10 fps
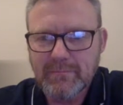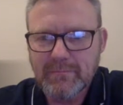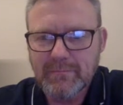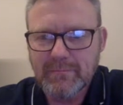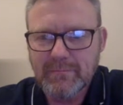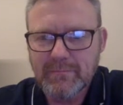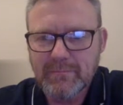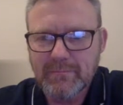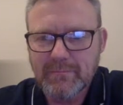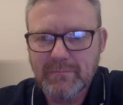
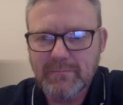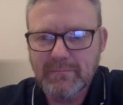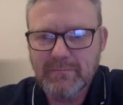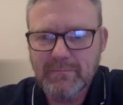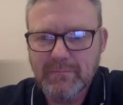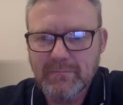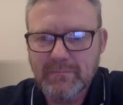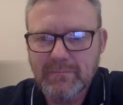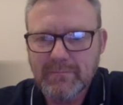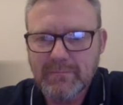
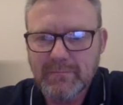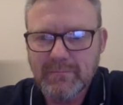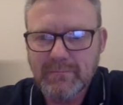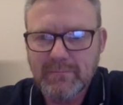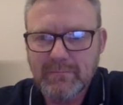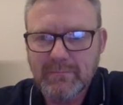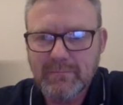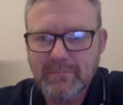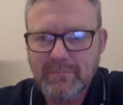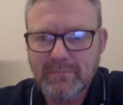
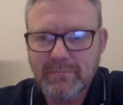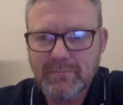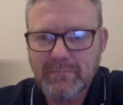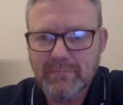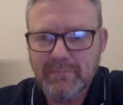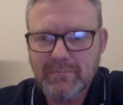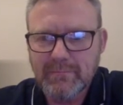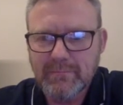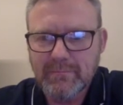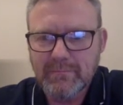
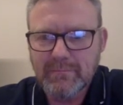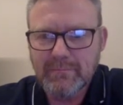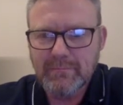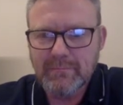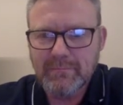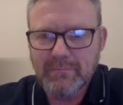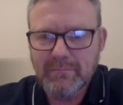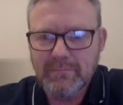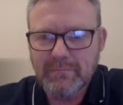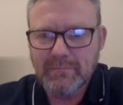
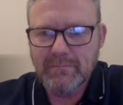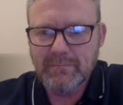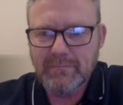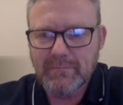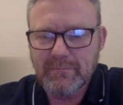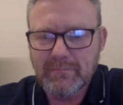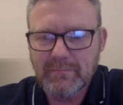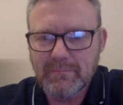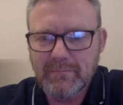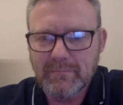
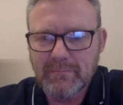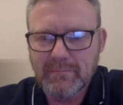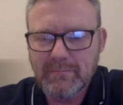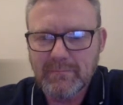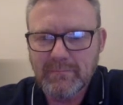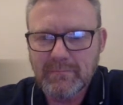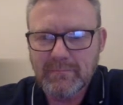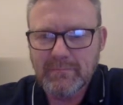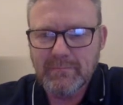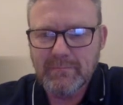
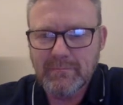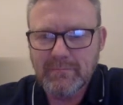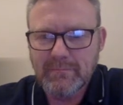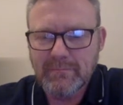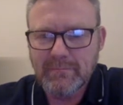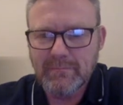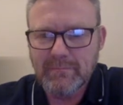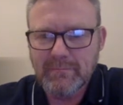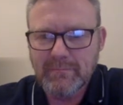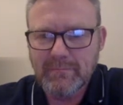[no speech]